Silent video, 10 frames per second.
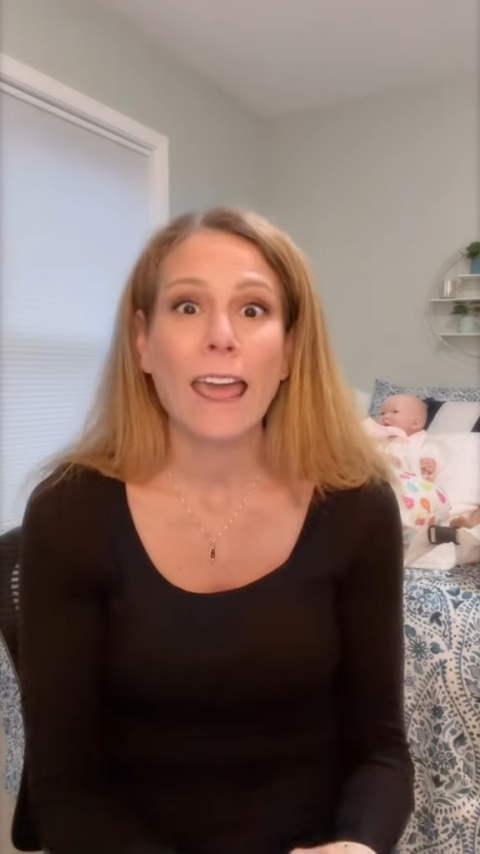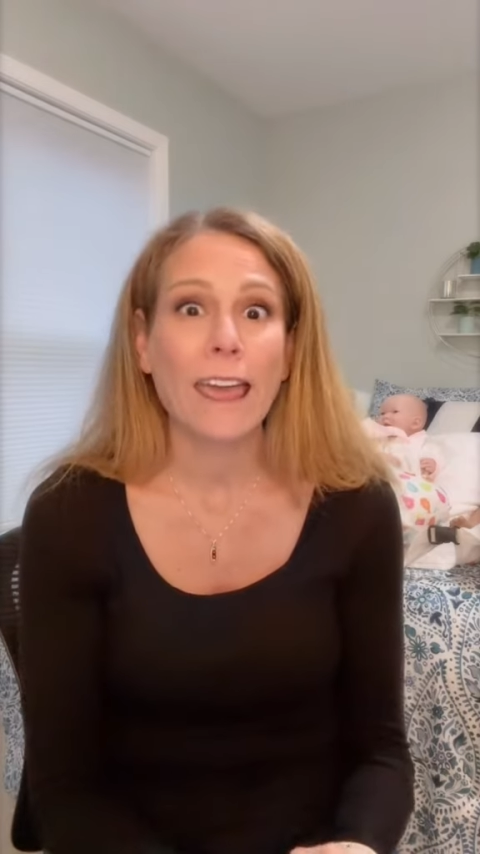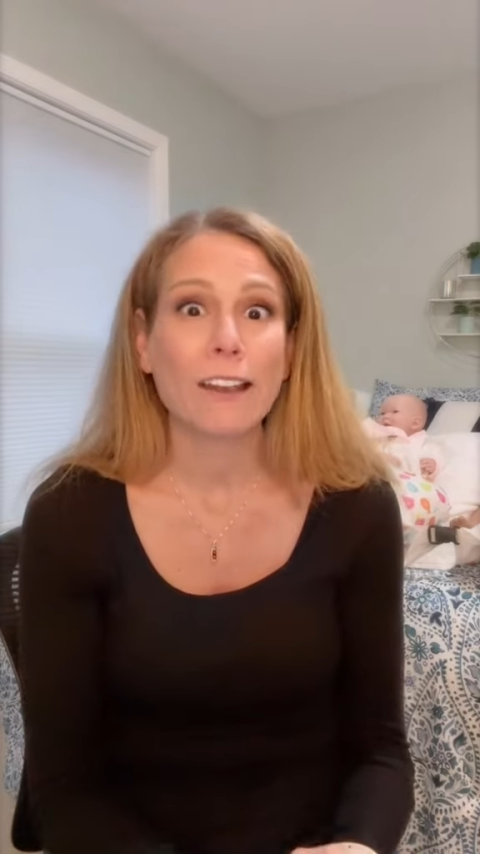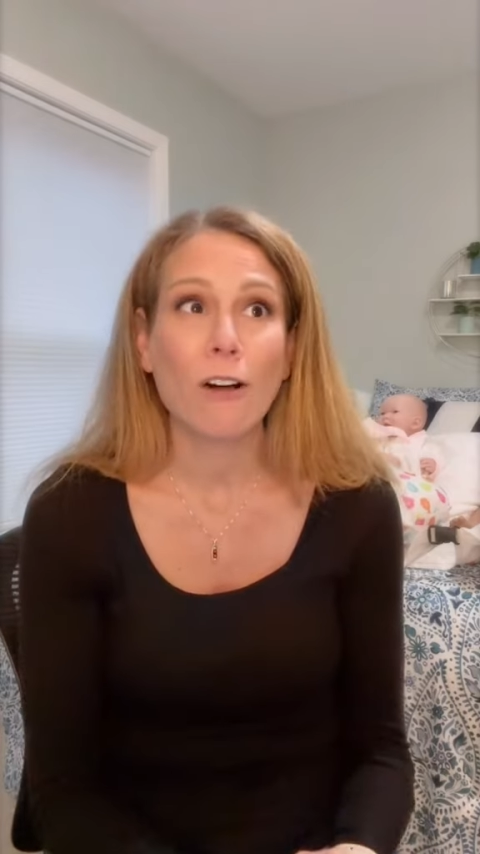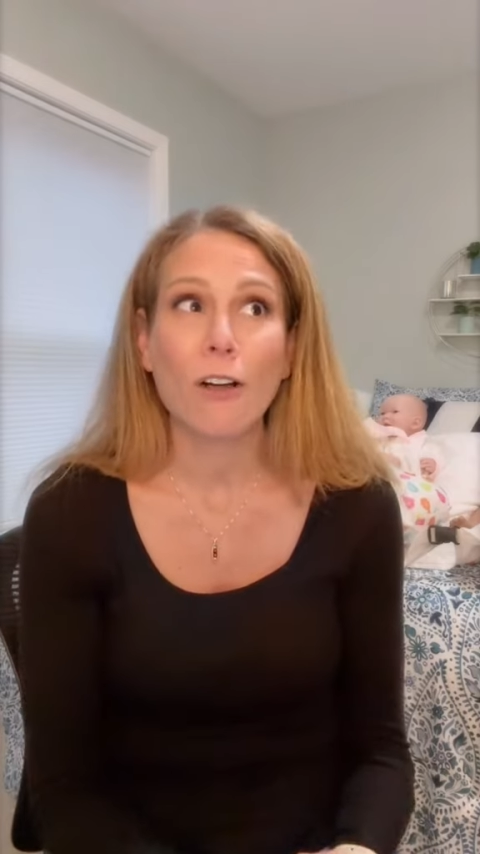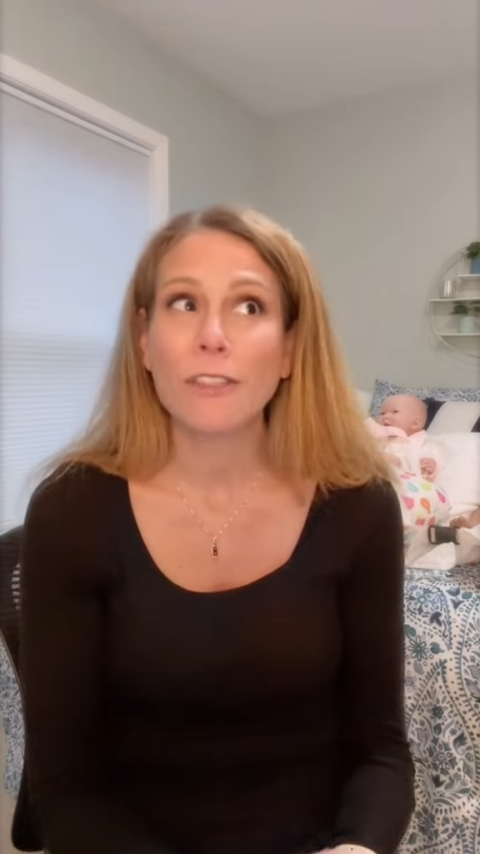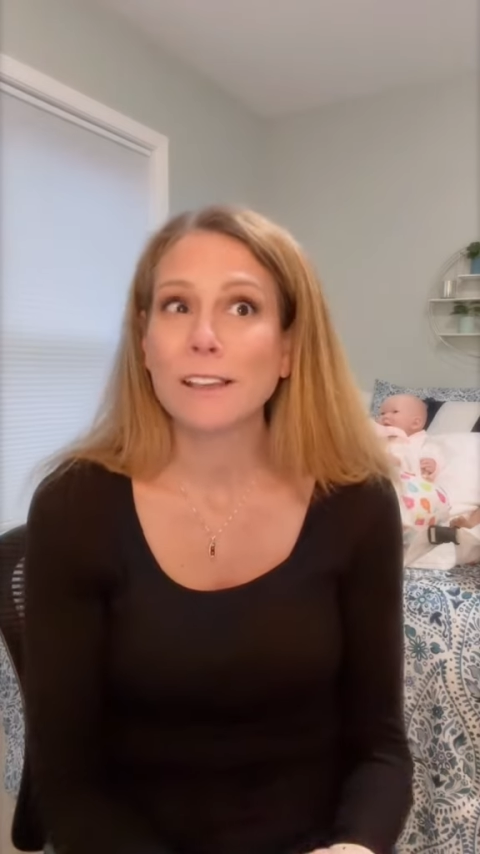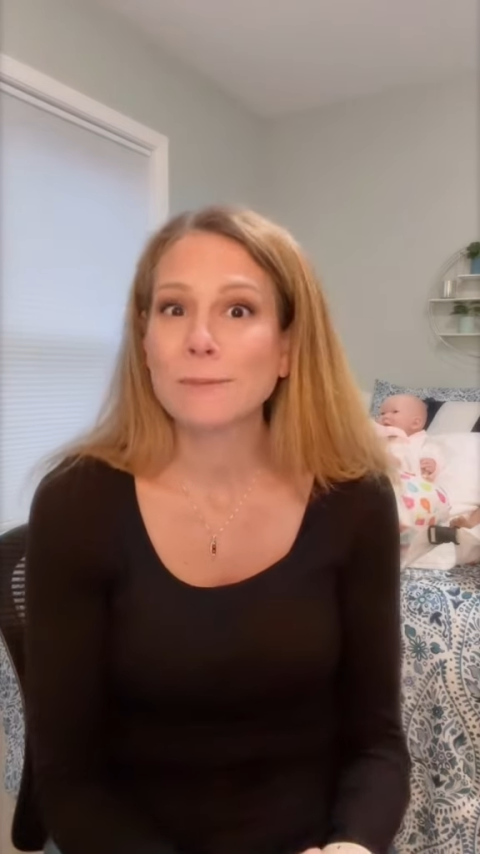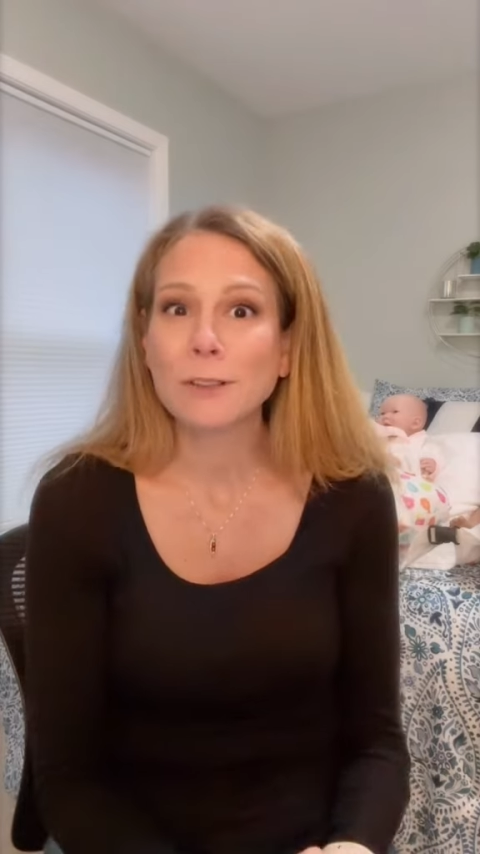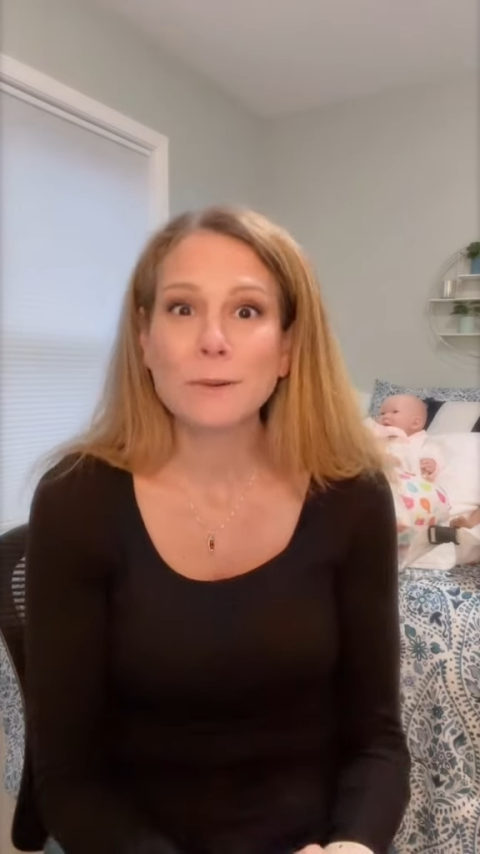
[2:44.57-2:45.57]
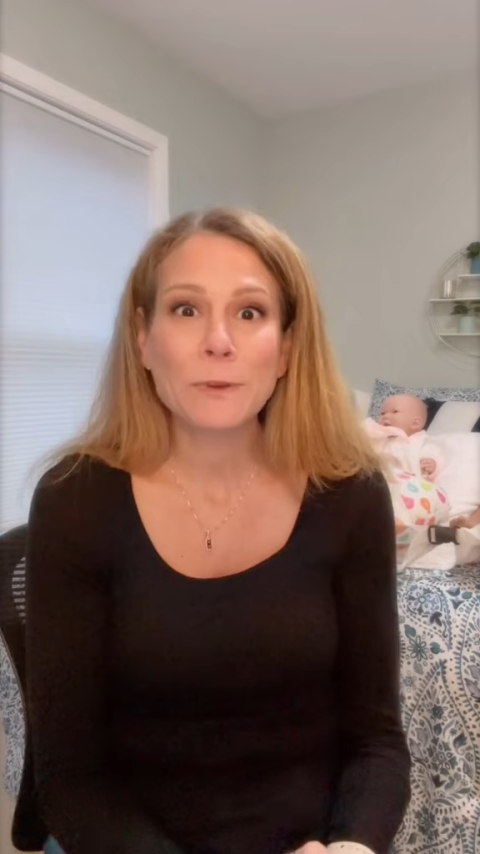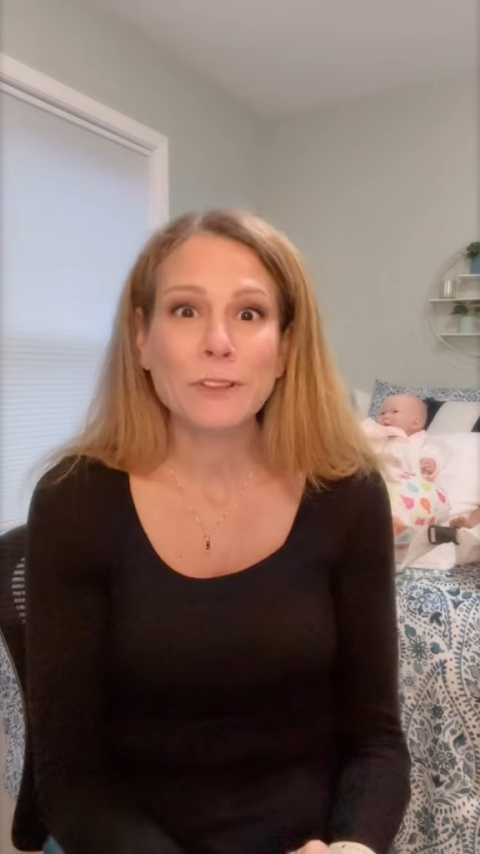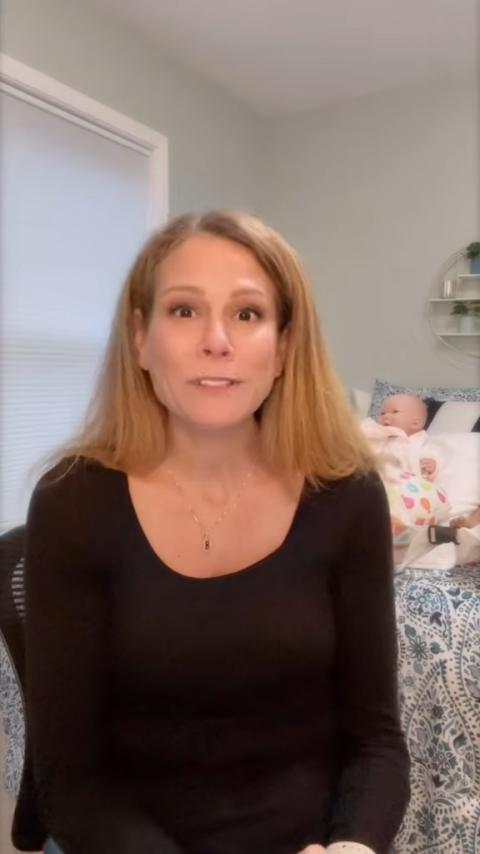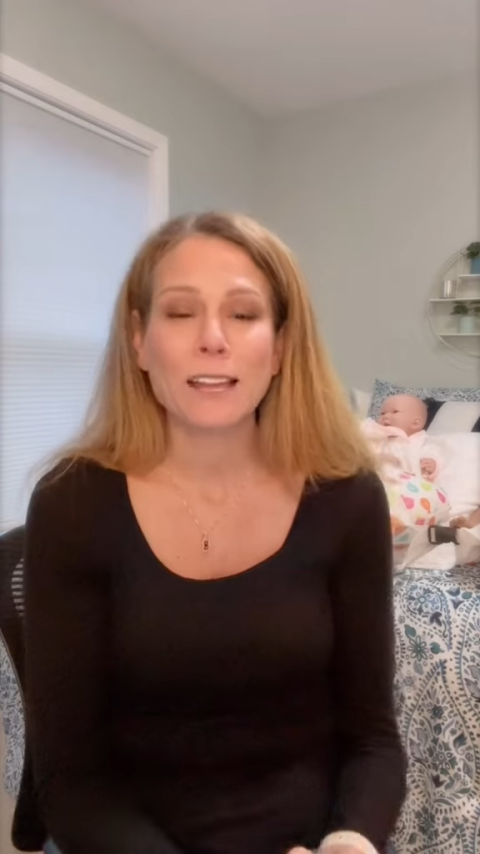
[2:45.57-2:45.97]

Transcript: and all things multiples.